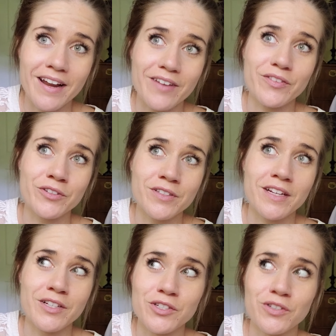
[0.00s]
have the
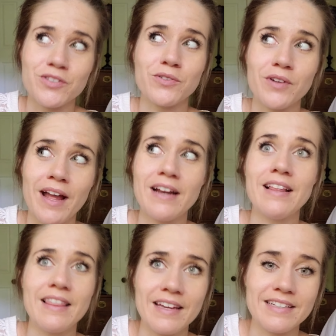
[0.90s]
credentials or
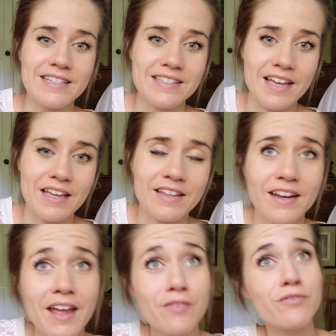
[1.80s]
anything to say that
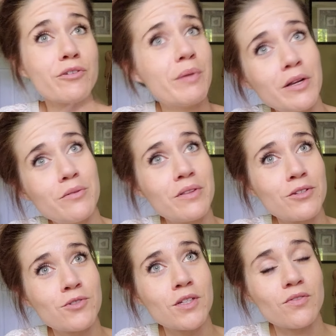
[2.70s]
everybody with
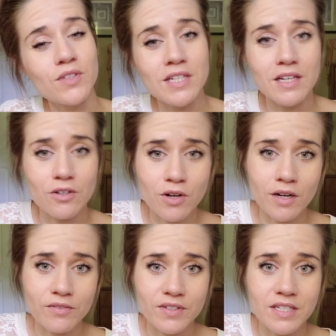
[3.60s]
adrenal fatigue and
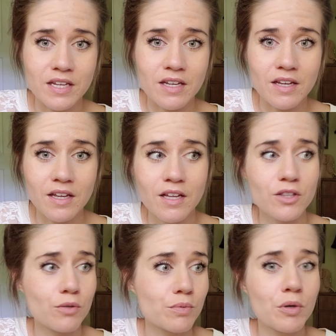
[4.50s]
chronic fatigue,
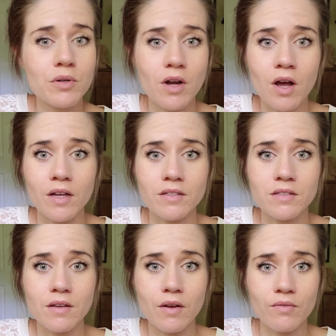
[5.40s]
the root
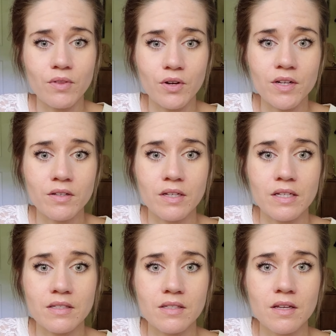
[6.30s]
cause of their
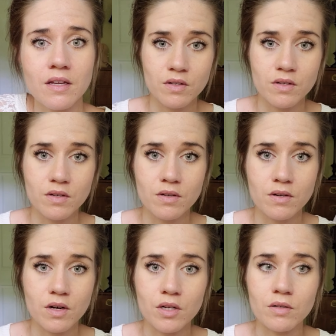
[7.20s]
illness
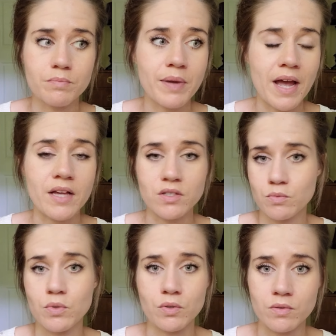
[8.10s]
are past
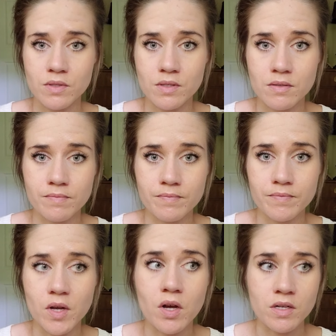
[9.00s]
wounds
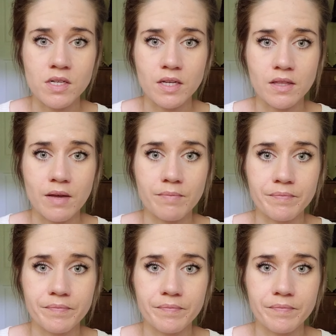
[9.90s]
haunting them